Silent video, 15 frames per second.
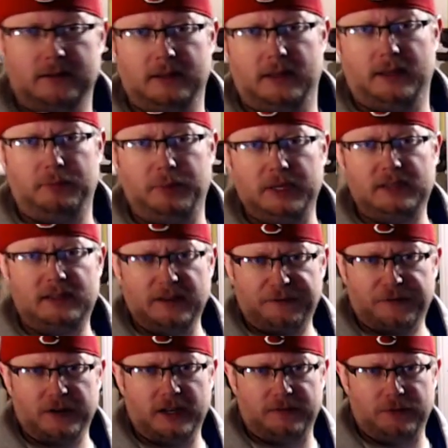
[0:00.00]
it'd be
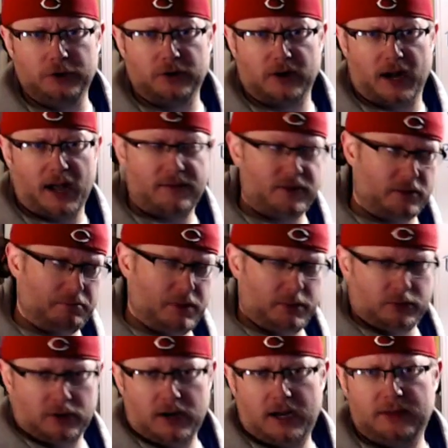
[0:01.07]
different if you were having to
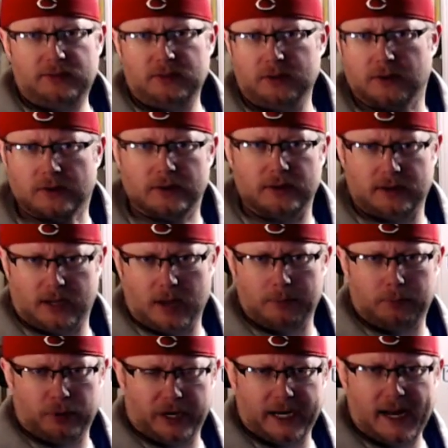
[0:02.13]
memorize it or
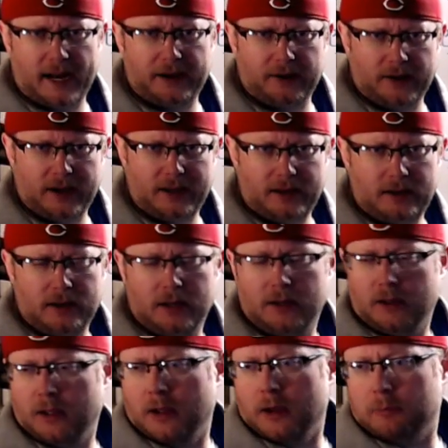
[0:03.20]
bring it out of your head.
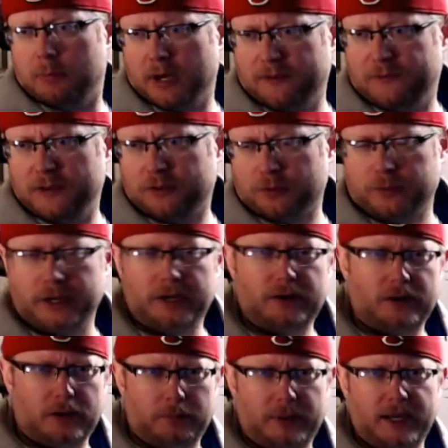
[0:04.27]
But if it's written on
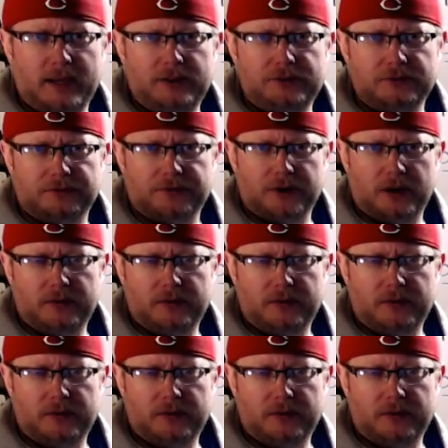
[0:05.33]
the page in front of